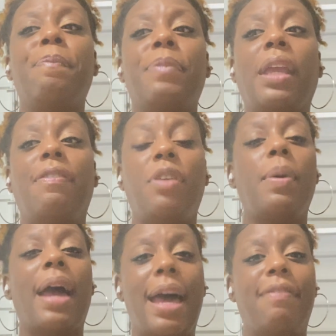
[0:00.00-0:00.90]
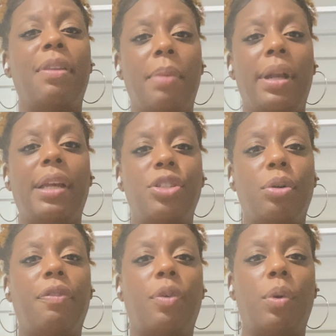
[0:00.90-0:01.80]
if you have the money
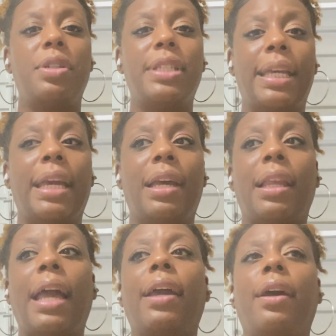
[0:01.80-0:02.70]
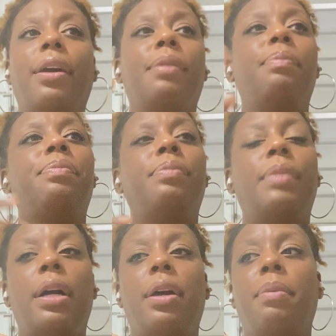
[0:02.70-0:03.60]
to afford to get like a
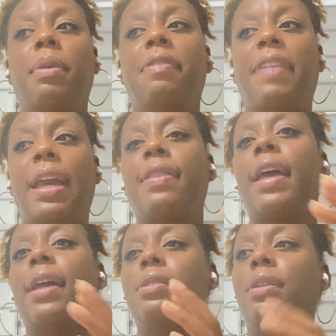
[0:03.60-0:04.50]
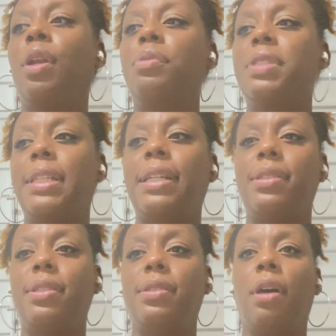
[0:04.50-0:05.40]
fan that
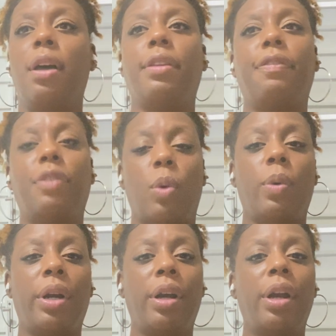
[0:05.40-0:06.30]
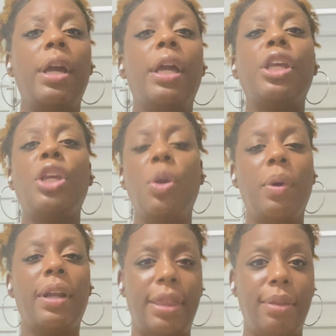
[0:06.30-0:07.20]
sits on the floor, you
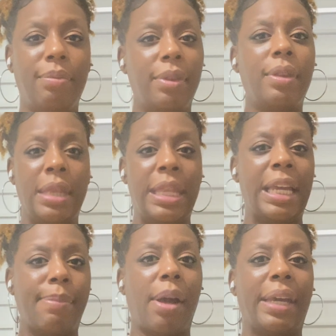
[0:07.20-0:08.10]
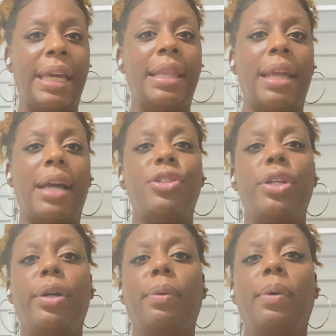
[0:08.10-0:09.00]
want to think about getting that
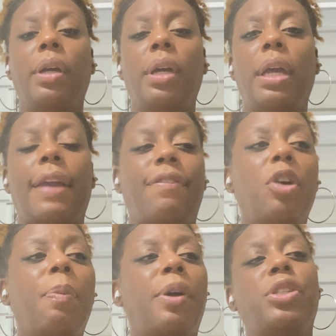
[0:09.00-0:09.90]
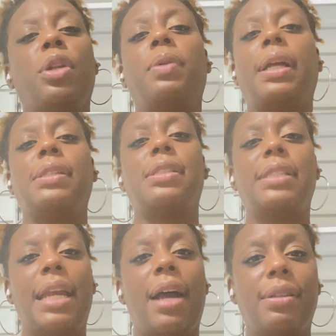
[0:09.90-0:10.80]
too. If you're a person who likes to
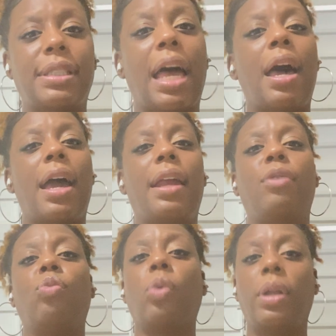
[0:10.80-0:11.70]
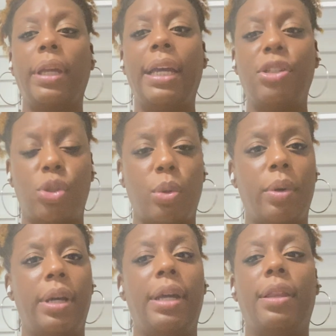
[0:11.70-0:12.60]
sit outside and really
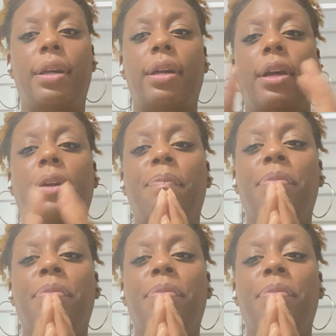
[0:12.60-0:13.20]
enjoy the